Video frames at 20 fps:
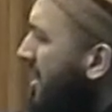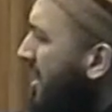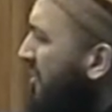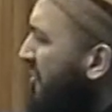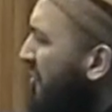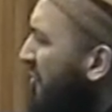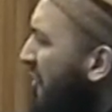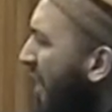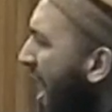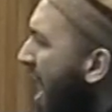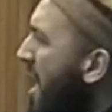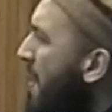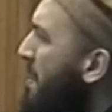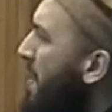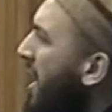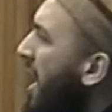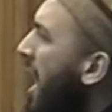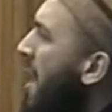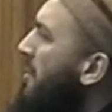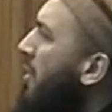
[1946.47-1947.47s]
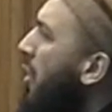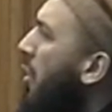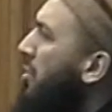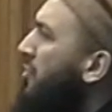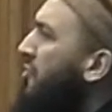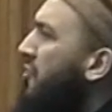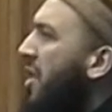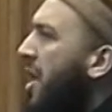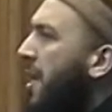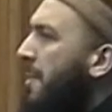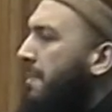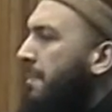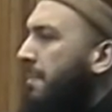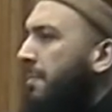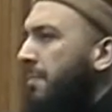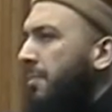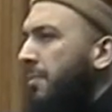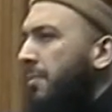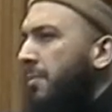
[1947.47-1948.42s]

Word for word: the fire became cold for him.